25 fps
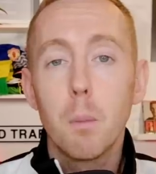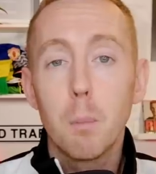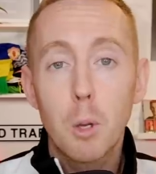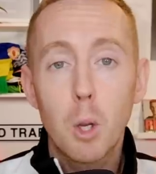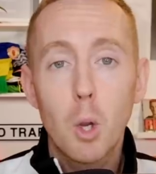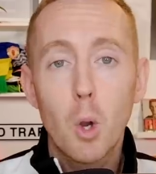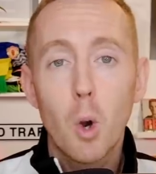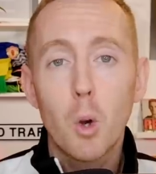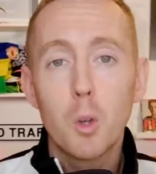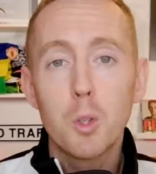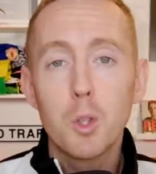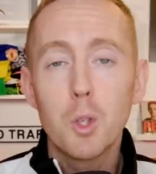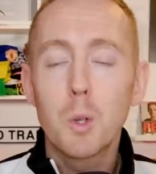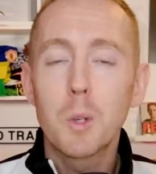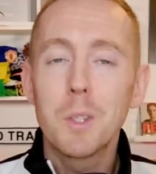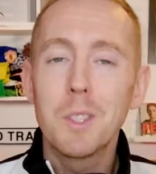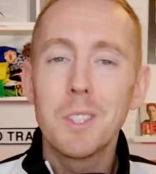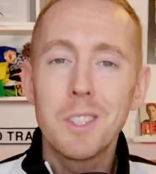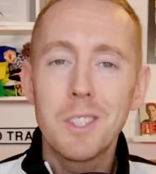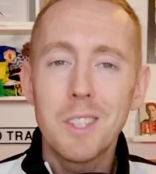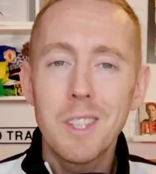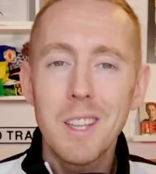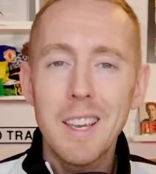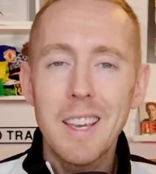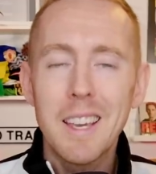Because you can
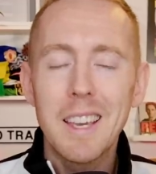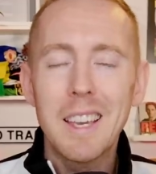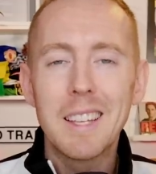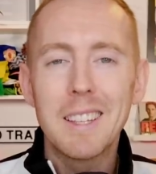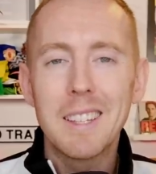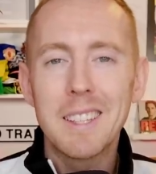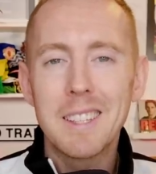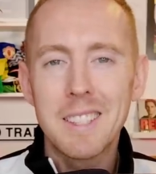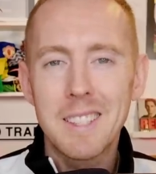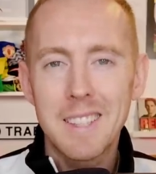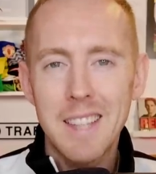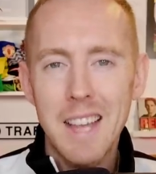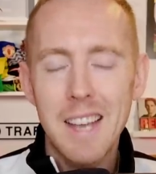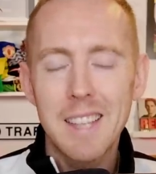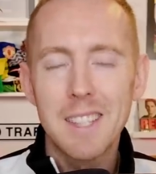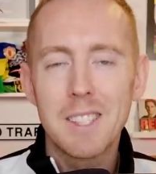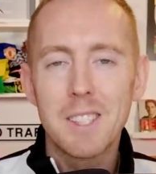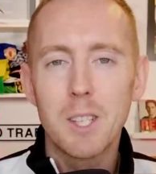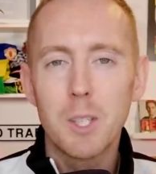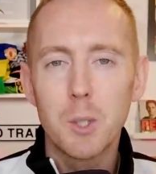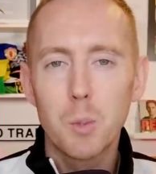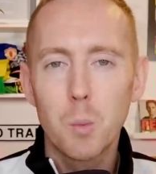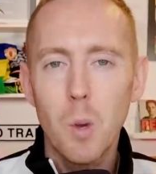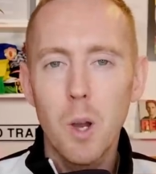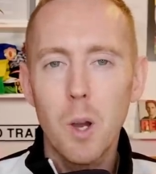see it in the stats as